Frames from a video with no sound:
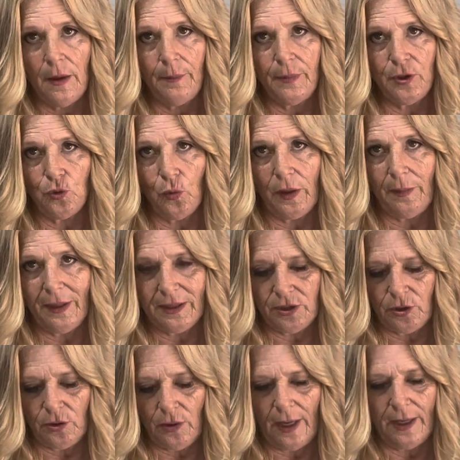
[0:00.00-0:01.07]
Between my
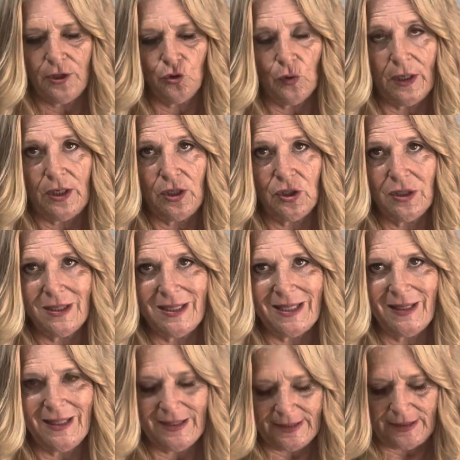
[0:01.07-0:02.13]
two hydrangeas,
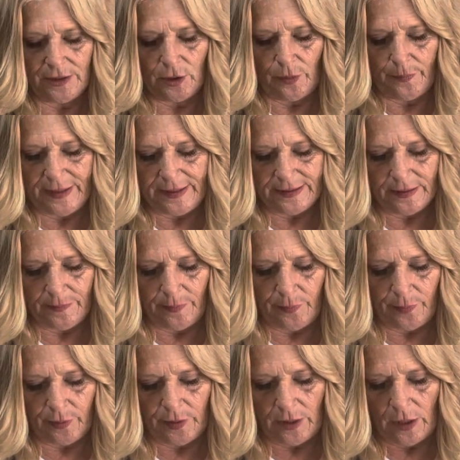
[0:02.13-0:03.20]
this little piece, I'm going to
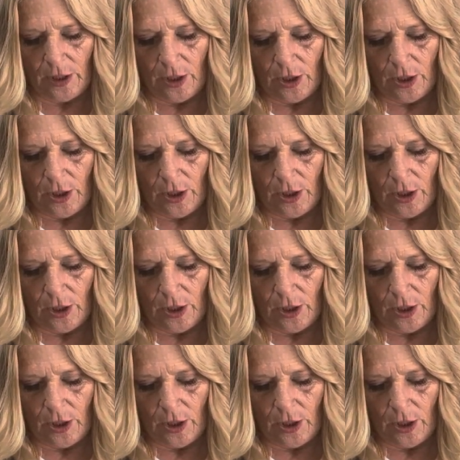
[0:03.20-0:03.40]
put it